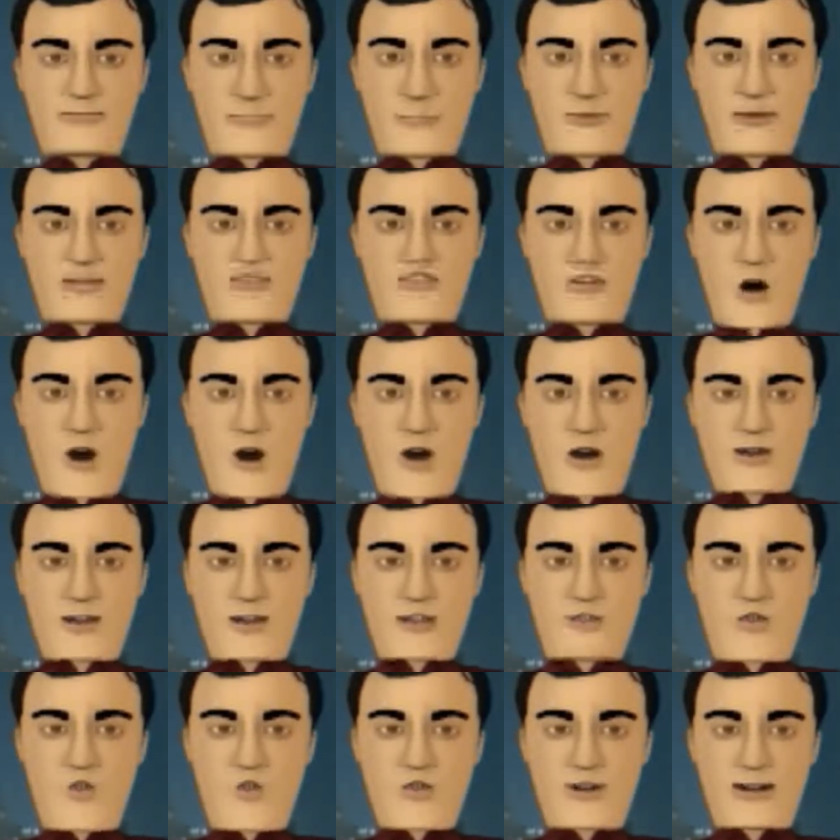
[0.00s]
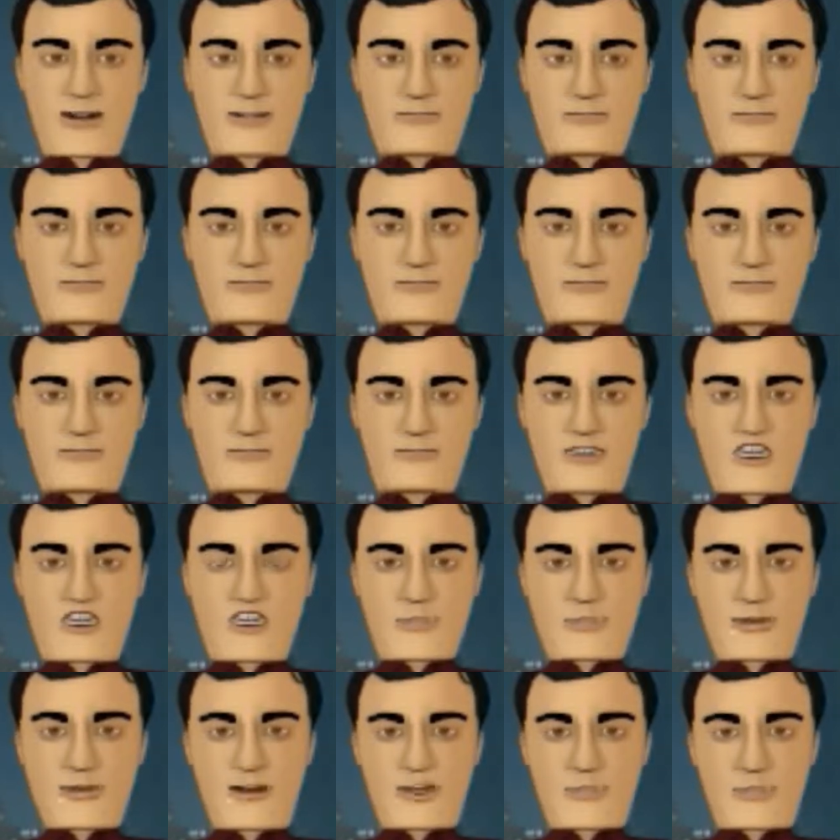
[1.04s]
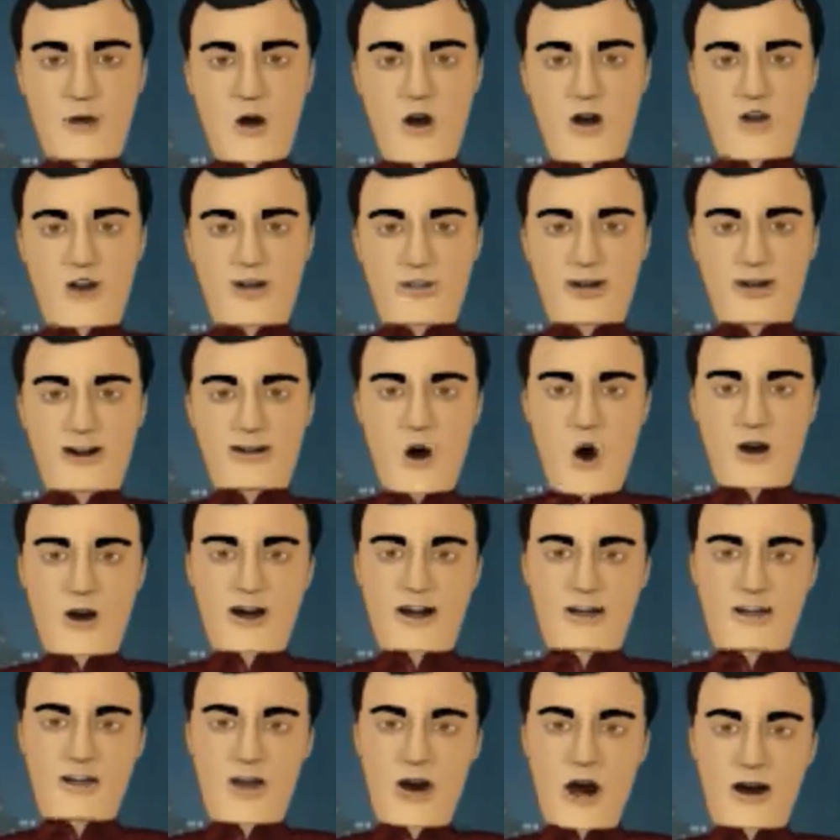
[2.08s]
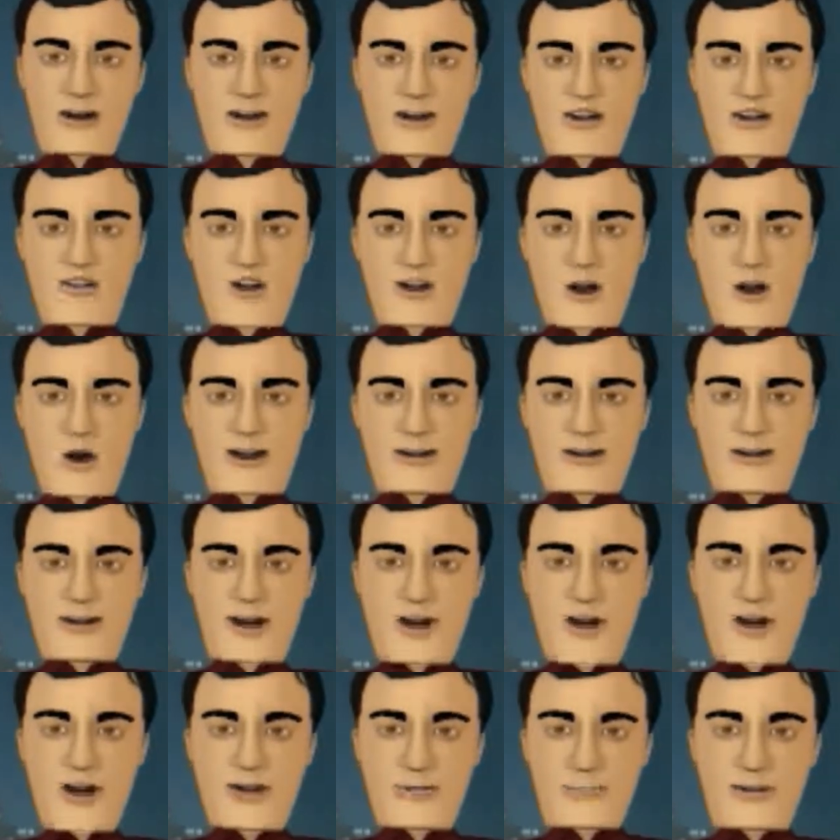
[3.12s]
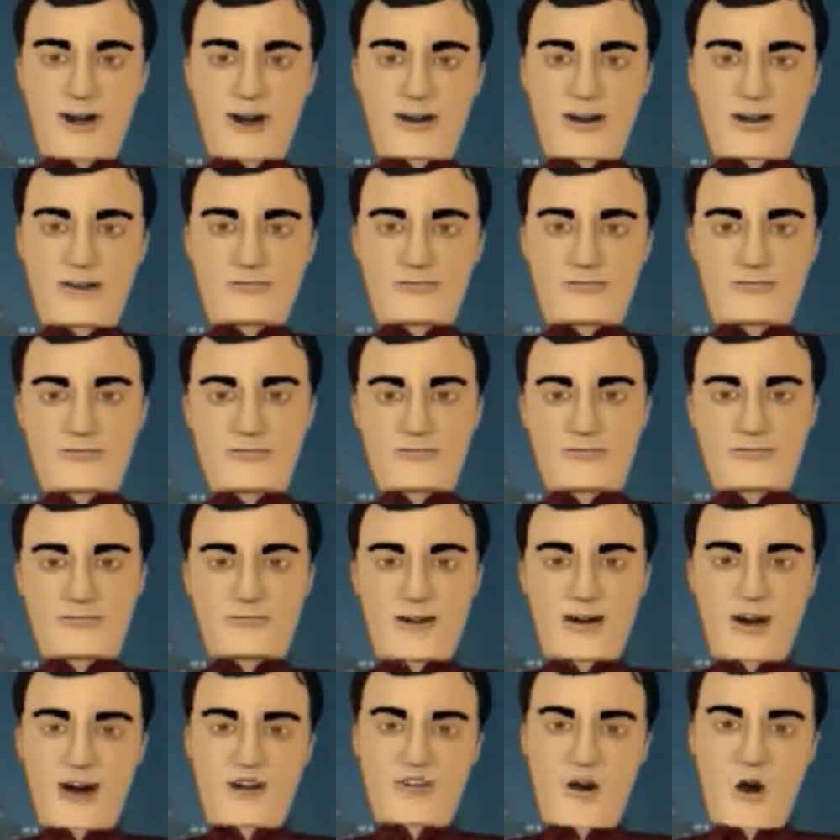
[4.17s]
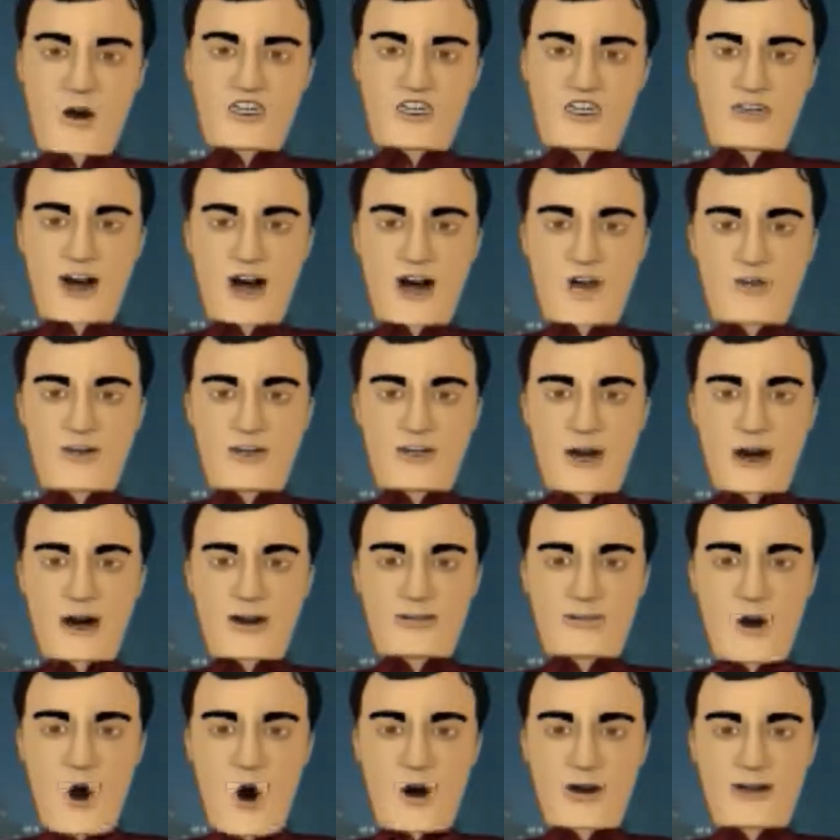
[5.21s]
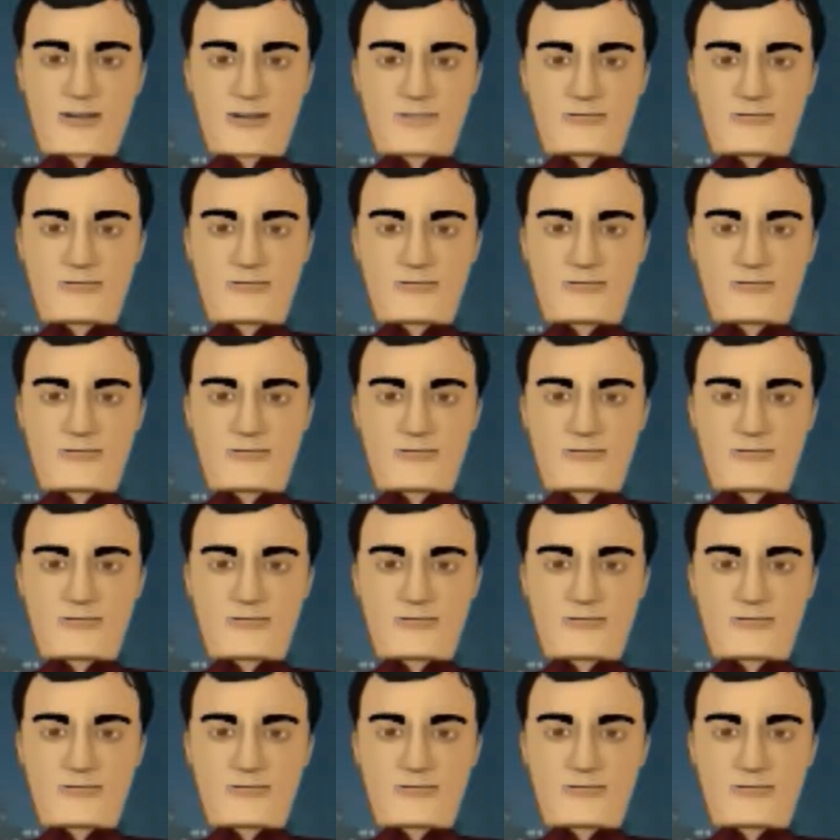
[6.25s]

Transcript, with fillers: Before he could speak more, the maternal granny of the girl interrupted. Never say we cannot